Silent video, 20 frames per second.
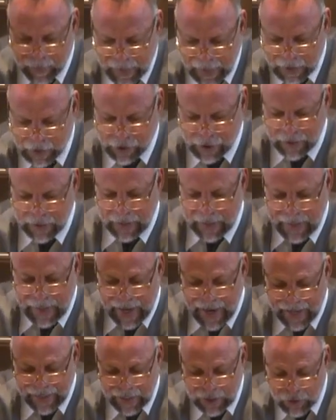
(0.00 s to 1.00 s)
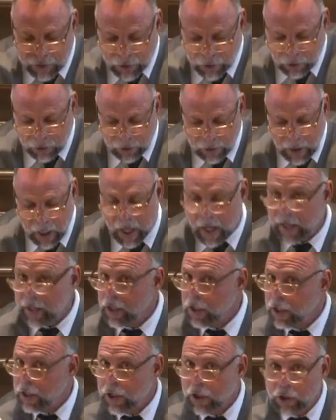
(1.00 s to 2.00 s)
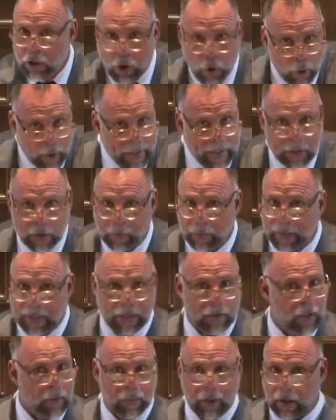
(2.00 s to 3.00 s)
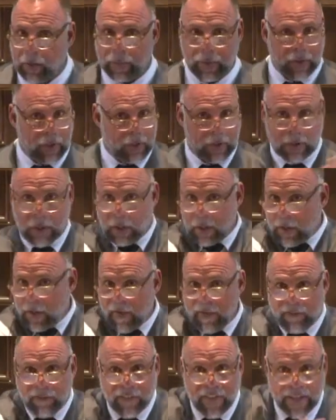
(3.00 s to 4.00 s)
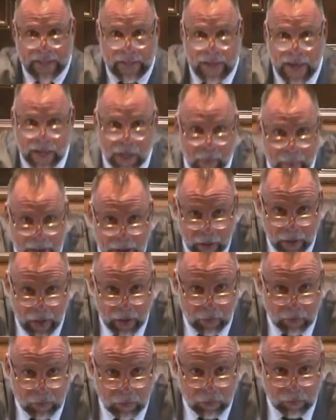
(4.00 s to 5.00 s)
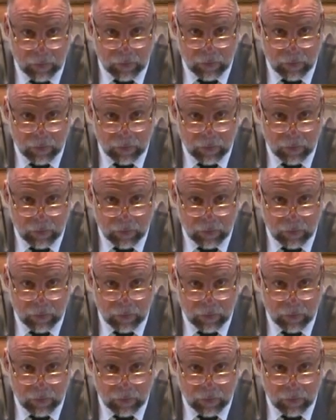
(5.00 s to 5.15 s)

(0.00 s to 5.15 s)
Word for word: omniscient, and eternal God, nor his plans and purposes. Forget about it.